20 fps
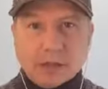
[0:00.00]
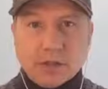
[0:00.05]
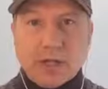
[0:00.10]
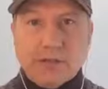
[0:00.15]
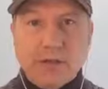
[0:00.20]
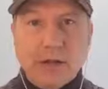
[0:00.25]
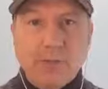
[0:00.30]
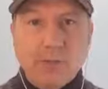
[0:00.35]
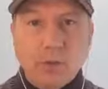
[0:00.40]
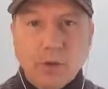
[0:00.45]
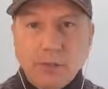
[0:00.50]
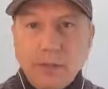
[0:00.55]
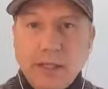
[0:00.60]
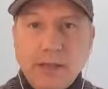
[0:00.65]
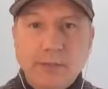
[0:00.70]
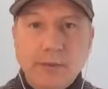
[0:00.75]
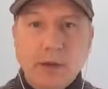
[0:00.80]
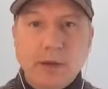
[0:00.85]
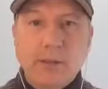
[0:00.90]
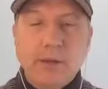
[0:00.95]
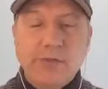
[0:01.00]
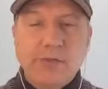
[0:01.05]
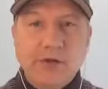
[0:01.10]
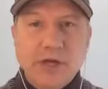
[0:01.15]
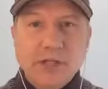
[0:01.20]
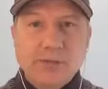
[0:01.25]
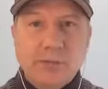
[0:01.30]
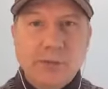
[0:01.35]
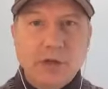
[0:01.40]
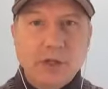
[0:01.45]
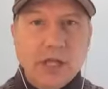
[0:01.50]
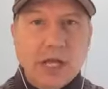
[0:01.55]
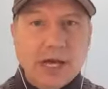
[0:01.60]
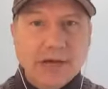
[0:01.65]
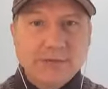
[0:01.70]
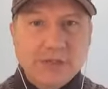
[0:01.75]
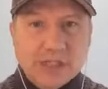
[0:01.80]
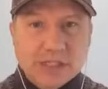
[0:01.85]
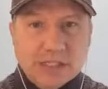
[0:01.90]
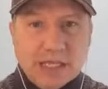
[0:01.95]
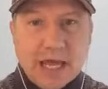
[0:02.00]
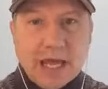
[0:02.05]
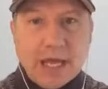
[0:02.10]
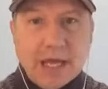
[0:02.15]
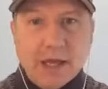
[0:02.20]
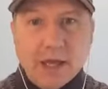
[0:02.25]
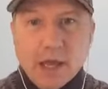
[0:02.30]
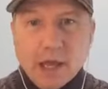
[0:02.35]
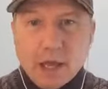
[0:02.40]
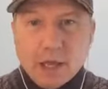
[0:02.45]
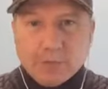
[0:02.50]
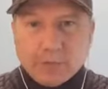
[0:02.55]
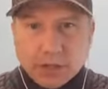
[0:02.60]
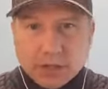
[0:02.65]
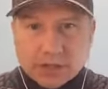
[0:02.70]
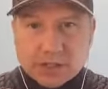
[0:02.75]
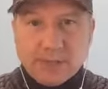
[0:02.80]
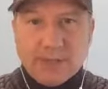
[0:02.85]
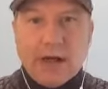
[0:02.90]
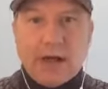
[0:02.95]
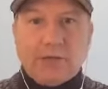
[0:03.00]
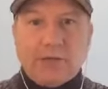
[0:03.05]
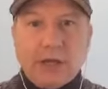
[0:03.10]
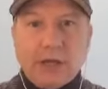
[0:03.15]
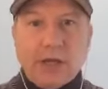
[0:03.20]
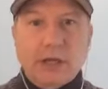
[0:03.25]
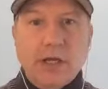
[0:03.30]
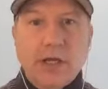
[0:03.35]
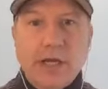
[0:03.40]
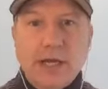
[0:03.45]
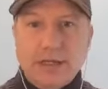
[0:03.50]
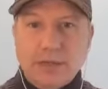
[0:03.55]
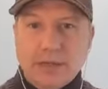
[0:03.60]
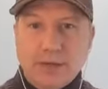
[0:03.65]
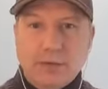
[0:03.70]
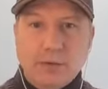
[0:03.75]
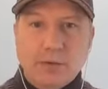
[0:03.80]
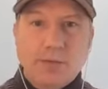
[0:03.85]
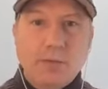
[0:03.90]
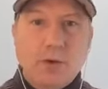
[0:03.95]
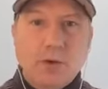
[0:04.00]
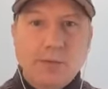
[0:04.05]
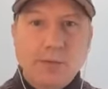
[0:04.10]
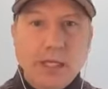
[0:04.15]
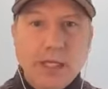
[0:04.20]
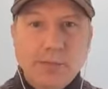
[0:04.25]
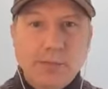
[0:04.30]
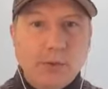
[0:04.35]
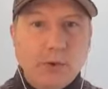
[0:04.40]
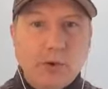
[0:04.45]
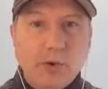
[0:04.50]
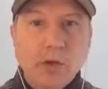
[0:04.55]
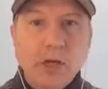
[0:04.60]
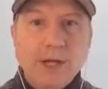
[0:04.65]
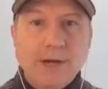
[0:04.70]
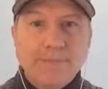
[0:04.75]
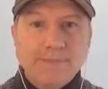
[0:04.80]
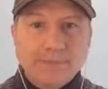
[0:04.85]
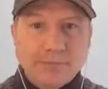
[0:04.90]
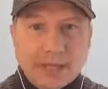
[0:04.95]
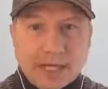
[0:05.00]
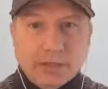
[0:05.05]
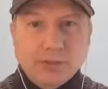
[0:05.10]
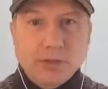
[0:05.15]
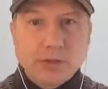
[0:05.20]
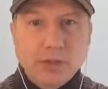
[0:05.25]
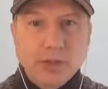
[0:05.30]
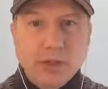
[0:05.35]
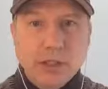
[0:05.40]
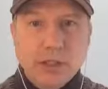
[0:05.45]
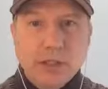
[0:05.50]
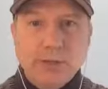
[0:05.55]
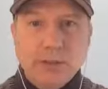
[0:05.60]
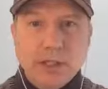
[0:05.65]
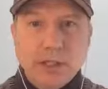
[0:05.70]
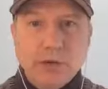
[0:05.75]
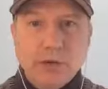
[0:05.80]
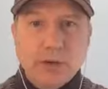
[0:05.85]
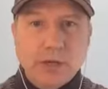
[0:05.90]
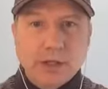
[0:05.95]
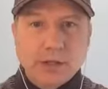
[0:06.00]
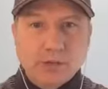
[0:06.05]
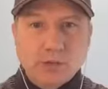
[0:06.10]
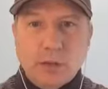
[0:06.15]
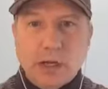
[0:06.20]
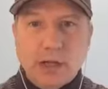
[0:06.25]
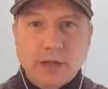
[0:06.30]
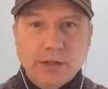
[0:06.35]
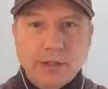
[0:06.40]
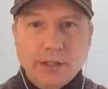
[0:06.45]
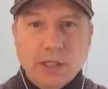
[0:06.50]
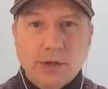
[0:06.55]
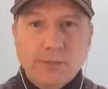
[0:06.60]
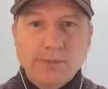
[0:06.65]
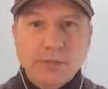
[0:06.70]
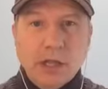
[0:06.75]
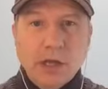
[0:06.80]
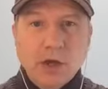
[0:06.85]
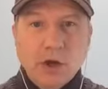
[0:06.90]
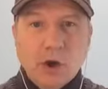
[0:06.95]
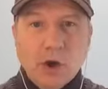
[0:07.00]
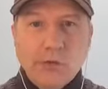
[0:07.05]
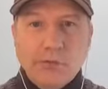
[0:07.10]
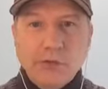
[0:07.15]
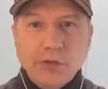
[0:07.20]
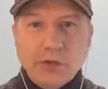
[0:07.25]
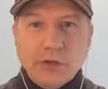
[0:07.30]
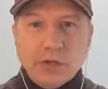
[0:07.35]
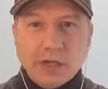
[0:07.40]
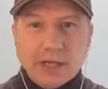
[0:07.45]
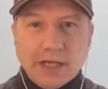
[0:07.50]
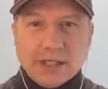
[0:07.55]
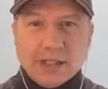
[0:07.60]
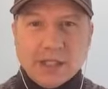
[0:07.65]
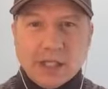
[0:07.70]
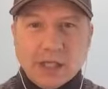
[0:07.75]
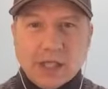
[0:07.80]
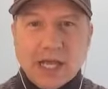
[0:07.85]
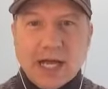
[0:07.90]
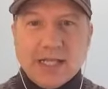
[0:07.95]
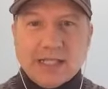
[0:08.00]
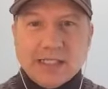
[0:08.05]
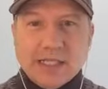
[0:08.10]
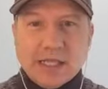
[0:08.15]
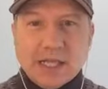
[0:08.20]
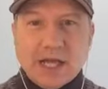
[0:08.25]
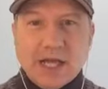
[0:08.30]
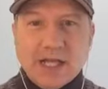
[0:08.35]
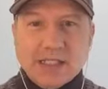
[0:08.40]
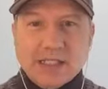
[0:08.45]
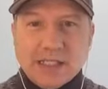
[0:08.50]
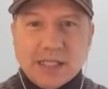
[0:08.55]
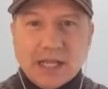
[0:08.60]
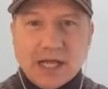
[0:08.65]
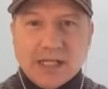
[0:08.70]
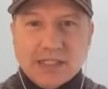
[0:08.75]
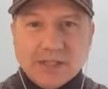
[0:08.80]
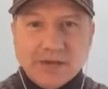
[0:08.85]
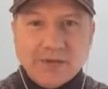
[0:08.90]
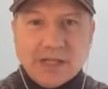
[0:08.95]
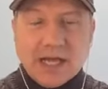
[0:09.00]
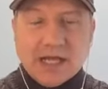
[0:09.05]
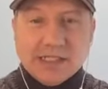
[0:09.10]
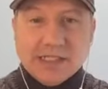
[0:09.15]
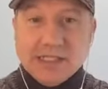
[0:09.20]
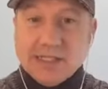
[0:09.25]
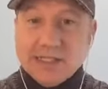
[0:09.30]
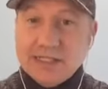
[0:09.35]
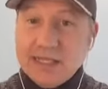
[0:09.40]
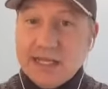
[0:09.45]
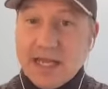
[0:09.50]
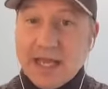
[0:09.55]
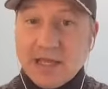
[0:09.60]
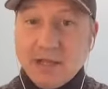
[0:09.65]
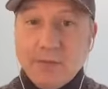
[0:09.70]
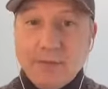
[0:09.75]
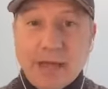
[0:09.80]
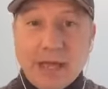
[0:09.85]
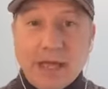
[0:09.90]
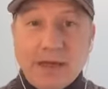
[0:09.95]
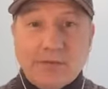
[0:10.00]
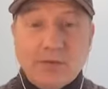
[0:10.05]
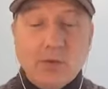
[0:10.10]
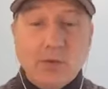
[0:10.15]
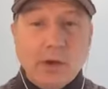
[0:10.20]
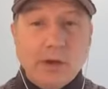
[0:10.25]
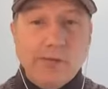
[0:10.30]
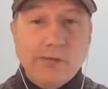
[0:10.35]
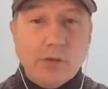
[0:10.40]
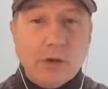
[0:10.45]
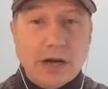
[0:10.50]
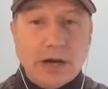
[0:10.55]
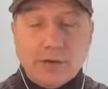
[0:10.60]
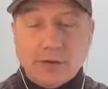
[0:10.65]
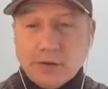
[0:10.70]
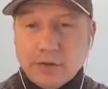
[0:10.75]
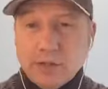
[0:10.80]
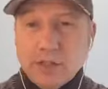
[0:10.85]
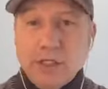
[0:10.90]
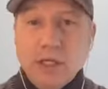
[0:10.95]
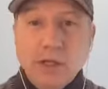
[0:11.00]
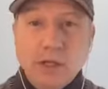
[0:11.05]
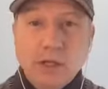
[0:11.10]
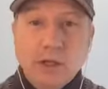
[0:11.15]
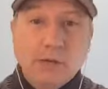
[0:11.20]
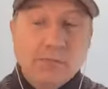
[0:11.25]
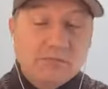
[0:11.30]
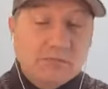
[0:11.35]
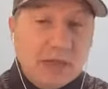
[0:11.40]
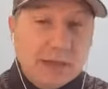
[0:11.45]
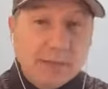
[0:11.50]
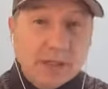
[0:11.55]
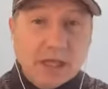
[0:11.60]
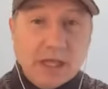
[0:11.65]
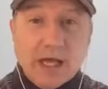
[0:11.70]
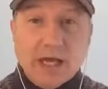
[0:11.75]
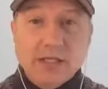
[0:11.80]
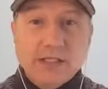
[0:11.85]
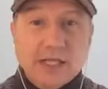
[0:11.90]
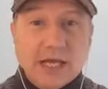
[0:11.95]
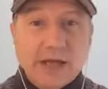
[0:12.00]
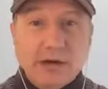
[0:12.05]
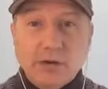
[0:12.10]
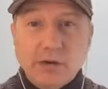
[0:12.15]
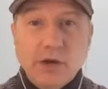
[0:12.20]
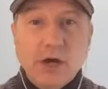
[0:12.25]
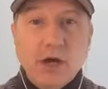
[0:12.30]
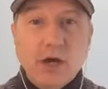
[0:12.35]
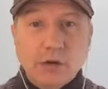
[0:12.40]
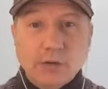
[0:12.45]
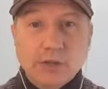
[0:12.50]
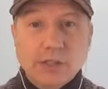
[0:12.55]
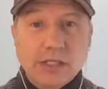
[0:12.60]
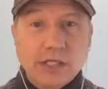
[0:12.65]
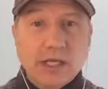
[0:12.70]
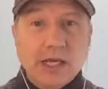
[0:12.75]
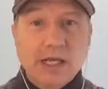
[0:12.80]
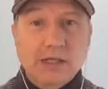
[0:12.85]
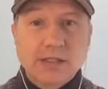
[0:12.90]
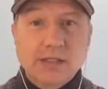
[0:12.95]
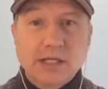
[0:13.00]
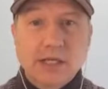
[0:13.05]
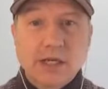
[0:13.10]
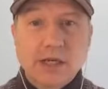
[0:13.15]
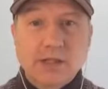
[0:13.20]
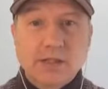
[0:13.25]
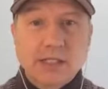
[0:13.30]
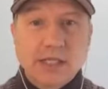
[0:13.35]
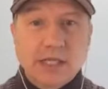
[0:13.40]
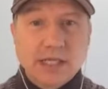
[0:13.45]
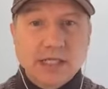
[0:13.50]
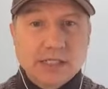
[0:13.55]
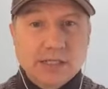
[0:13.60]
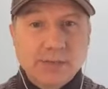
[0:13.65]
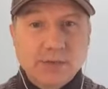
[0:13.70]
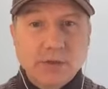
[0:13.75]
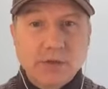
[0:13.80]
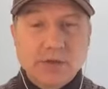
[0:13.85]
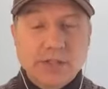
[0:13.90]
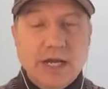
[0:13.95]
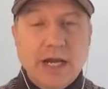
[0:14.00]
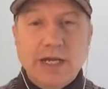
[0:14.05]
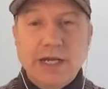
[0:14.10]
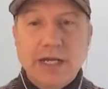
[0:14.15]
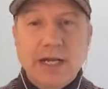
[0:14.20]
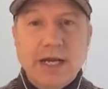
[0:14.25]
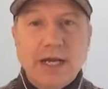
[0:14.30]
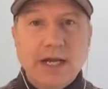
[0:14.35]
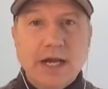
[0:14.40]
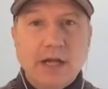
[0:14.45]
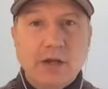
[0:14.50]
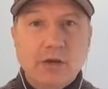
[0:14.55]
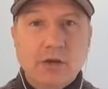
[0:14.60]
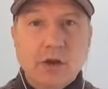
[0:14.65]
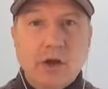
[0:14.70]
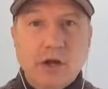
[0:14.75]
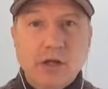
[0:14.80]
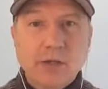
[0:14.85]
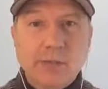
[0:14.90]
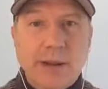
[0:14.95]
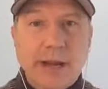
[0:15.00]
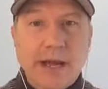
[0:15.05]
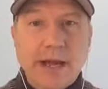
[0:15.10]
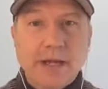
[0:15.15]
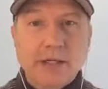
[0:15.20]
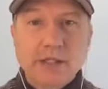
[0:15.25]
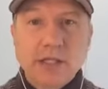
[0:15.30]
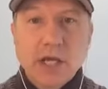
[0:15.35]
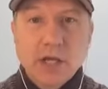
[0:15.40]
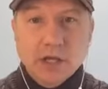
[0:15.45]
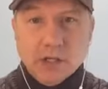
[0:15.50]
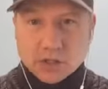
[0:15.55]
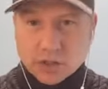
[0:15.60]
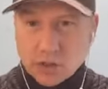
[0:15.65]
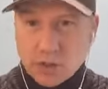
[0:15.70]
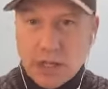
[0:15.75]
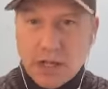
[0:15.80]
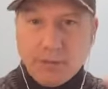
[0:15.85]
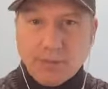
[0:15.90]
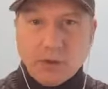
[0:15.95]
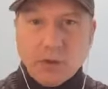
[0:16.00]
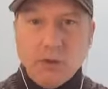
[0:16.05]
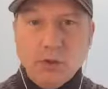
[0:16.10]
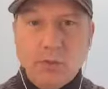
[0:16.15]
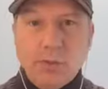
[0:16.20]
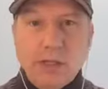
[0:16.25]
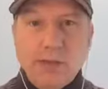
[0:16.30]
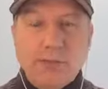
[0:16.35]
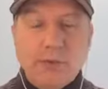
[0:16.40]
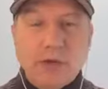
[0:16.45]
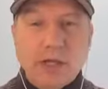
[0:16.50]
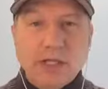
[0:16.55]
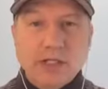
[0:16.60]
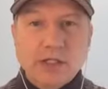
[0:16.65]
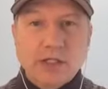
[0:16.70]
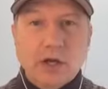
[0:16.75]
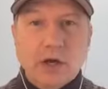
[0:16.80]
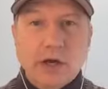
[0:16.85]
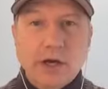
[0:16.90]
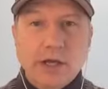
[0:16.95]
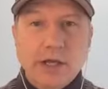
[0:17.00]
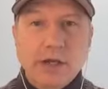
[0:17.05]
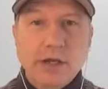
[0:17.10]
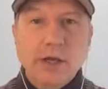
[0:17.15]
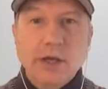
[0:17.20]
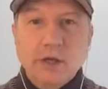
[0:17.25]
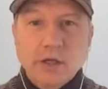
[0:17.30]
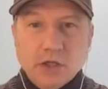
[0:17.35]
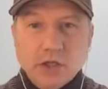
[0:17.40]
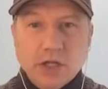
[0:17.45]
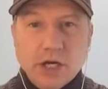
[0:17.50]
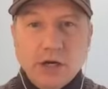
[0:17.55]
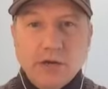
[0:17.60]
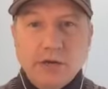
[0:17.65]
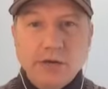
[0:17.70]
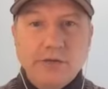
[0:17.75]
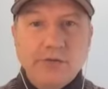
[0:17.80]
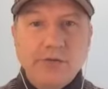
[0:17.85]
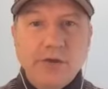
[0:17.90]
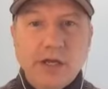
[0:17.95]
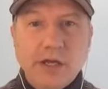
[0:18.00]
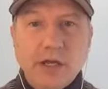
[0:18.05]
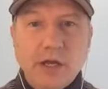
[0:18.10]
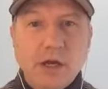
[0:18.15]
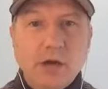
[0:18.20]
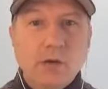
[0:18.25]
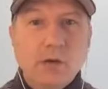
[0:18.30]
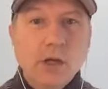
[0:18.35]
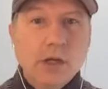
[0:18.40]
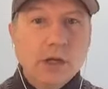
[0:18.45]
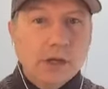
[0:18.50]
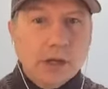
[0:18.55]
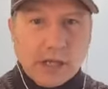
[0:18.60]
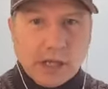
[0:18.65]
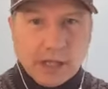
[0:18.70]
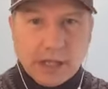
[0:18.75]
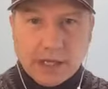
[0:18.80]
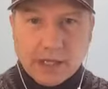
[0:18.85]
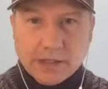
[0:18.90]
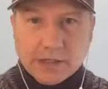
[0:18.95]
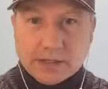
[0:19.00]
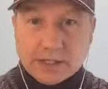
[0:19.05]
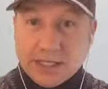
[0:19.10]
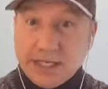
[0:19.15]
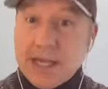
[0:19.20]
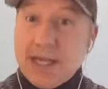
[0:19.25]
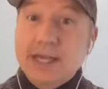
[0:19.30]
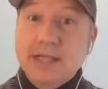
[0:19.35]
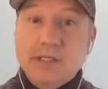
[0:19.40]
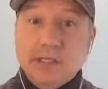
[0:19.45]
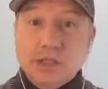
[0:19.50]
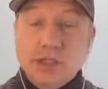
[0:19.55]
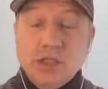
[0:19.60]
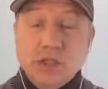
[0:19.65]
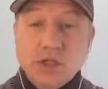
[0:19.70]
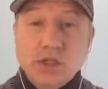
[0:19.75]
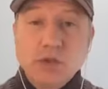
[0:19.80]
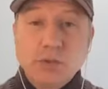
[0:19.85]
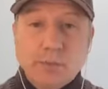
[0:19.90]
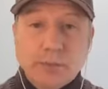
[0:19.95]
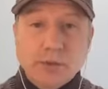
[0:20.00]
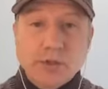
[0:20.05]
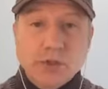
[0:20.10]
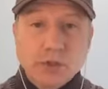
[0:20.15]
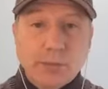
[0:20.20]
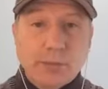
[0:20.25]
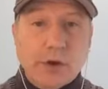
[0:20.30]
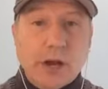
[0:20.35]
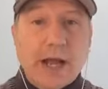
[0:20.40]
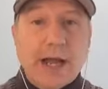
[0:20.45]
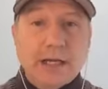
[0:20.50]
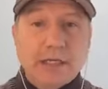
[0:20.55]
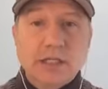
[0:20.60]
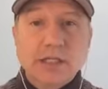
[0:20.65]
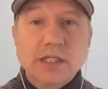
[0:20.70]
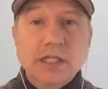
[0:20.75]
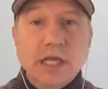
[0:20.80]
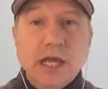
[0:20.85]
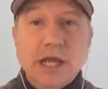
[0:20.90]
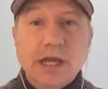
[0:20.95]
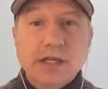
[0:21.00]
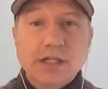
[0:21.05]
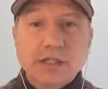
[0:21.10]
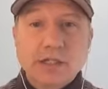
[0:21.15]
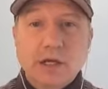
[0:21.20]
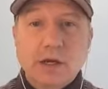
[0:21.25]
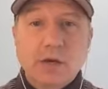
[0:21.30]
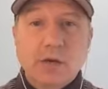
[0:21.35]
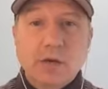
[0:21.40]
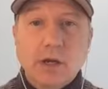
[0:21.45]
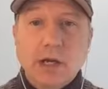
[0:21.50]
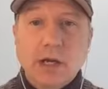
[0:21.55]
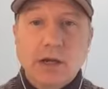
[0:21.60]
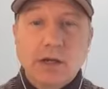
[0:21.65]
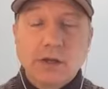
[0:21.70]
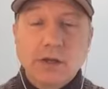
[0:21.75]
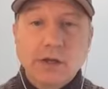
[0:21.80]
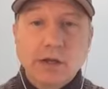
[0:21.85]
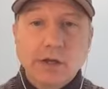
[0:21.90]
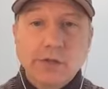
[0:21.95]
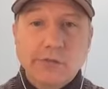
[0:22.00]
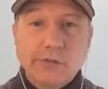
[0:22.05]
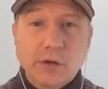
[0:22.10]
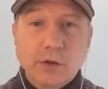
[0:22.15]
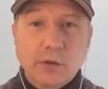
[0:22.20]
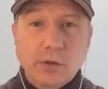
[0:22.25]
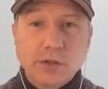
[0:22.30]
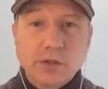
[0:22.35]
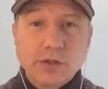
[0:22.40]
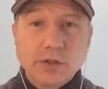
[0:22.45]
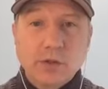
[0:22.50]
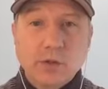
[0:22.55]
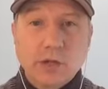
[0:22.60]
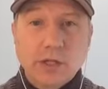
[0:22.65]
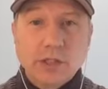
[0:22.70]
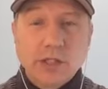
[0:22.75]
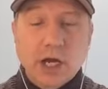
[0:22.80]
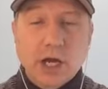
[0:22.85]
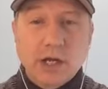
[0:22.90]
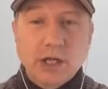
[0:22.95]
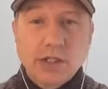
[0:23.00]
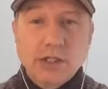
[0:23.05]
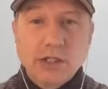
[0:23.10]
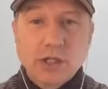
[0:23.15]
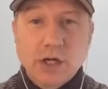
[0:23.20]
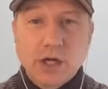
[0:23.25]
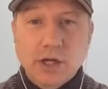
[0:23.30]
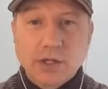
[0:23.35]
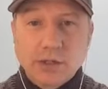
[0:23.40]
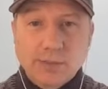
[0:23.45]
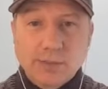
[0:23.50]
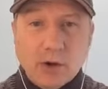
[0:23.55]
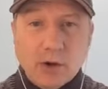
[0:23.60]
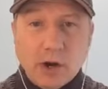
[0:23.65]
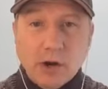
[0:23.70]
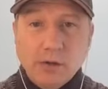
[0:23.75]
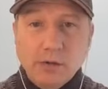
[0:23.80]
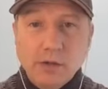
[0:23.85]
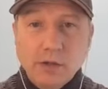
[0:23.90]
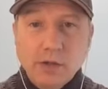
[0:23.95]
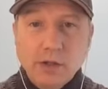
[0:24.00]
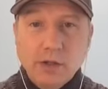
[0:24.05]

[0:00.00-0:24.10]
So I've got more people on my Facebook Live today because I'm out there connecting with more people that's what you need to be doing as well. So hopefully you're going to get to lots and lots and lots of yeses today. You may have 24 hours, maybe less, I don't know, to get uh, to get some of those $99 launch packs. So help your new people get started. Share this video. And today is a super, super action day. So uh, looking forward to uh, talking to you all tomorrow.